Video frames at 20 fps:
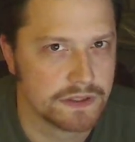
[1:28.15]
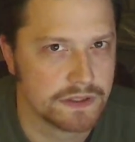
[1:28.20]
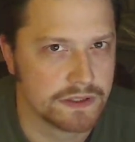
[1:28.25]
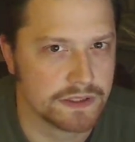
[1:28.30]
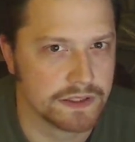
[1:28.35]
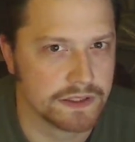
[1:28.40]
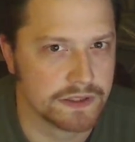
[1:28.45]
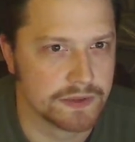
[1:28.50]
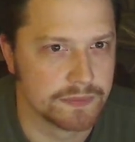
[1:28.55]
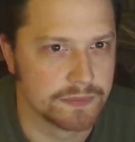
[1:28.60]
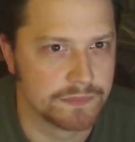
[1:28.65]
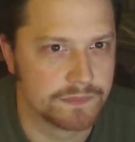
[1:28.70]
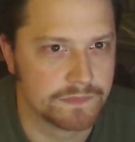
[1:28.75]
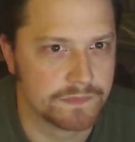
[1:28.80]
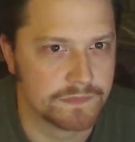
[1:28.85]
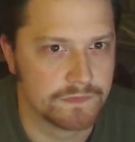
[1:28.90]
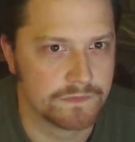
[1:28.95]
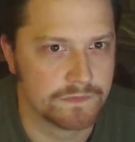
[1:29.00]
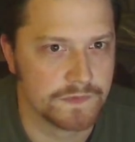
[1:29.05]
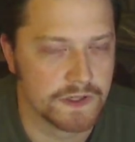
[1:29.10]
in a
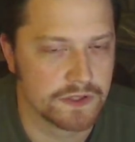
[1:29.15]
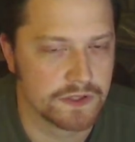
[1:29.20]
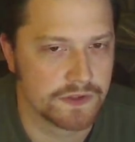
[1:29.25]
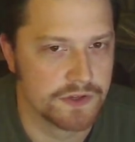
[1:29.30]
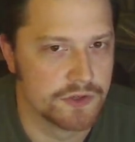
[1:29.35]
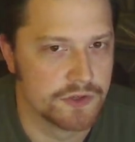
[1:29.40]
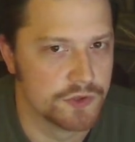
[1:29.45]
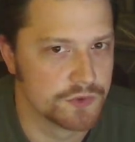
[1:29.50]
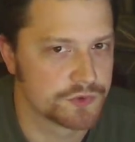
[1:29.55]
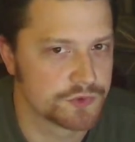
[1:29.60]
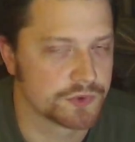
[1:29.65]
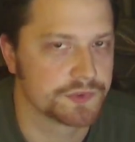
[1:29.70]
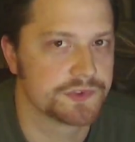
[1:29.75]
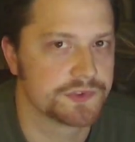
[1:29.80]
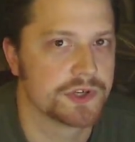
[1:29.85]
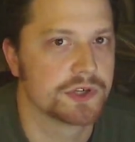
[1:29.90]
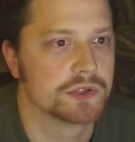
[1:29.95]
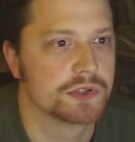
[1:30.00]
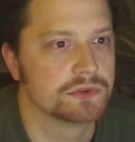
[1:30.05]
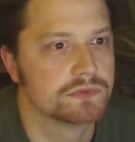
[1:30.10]
fairly neutral
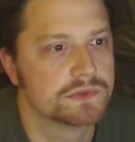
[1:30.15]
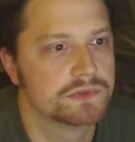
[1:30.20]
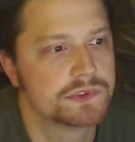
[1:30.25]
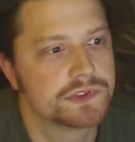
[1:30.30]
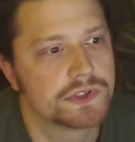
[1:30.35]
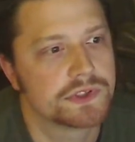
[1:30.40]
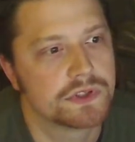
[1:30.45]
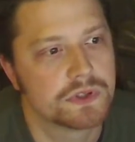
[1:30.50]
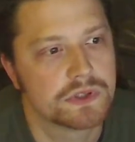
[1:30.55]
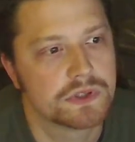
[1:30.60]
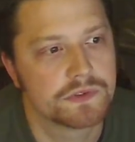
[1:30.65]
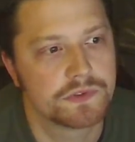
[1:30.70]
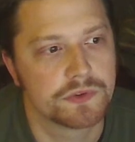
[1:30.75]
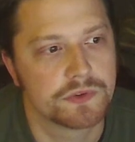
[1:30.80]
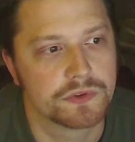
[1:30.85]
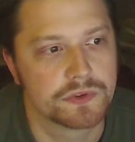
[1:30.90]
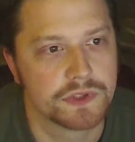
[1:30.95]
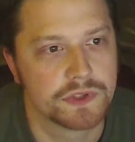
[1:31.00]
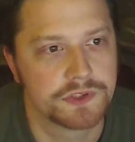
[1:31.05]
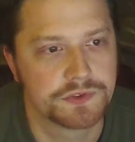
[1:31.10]
tone. So if
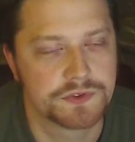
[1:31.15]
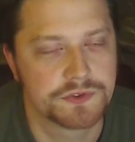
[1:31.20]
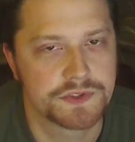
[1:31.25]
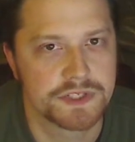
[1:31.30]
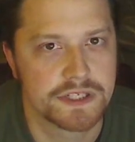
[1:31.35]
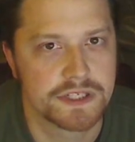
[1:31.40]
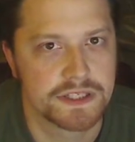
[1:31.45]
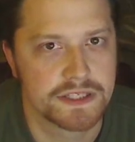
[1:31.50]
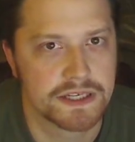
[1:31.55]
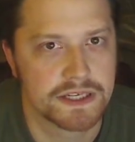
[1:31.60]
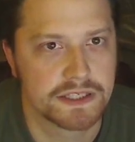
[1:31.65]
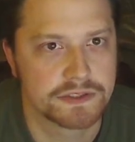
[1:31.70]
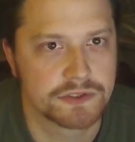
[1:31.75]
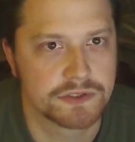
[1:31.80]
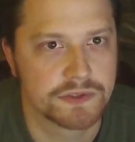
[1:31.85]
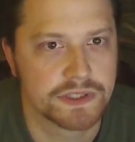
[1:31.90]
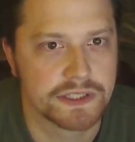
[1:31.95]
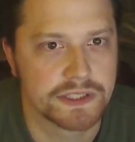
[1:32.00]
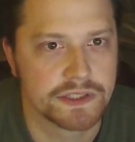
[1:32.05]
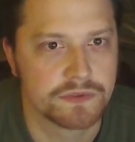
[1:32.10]
you're interested in that,
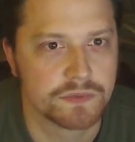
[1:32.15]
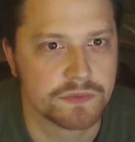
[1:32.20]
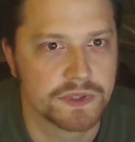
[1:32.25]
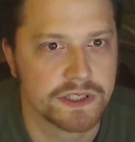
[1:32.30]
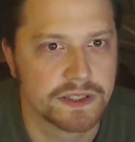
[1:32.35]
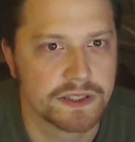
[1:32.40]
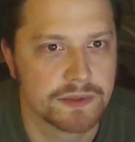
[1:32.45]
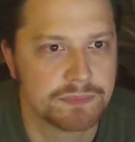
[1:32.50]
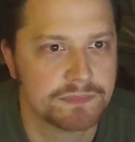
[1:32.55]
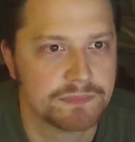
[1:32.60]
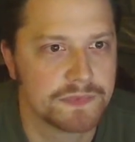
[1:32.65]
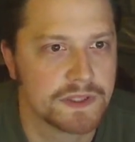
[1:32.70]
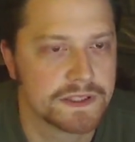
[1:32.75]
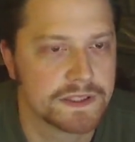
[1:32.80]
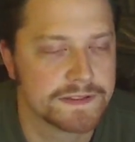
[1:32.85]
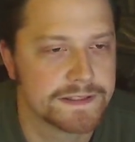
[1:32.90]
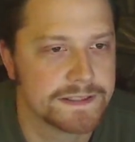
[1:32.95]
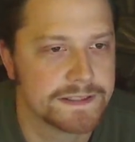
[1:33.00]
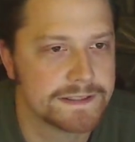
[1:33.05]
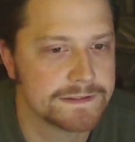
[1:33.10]
go ahead and read up
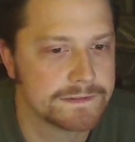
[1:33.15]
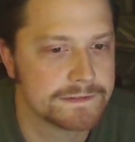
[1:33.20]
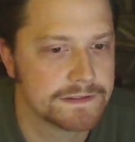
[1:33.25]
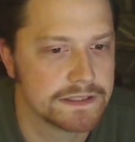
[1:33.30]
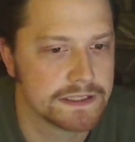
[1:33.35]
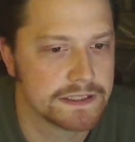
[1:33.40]
on that.